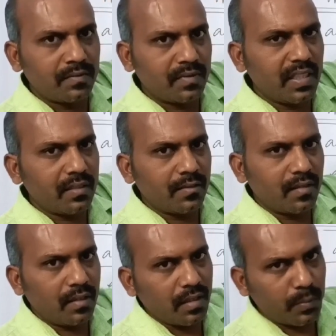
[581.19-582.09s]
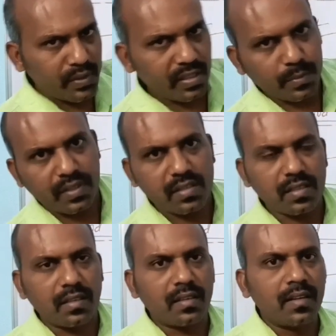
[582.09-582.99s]
Then the opposite
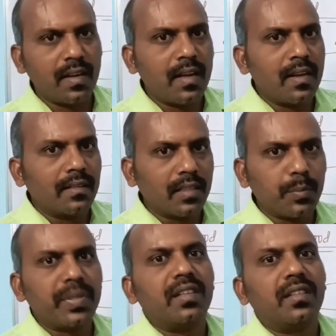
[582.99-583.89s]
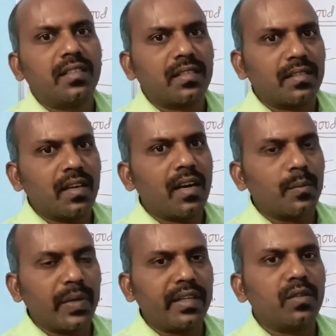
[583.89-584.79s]
person repeats or
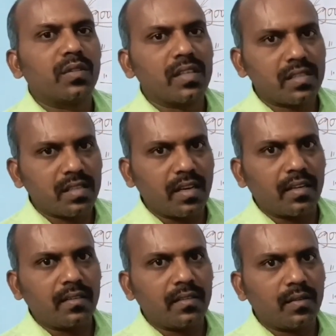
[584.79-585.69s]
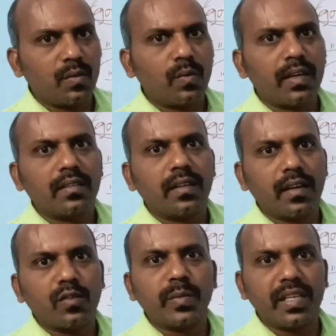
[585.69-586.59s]
make you understand what they
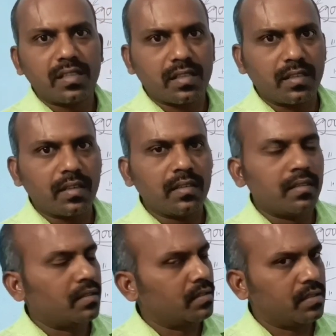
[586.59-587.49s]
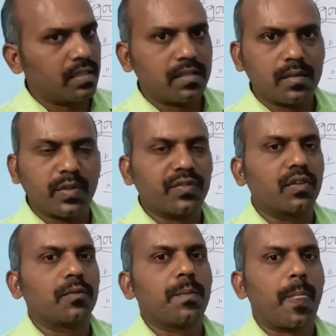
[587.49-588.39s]
have mentioned just before.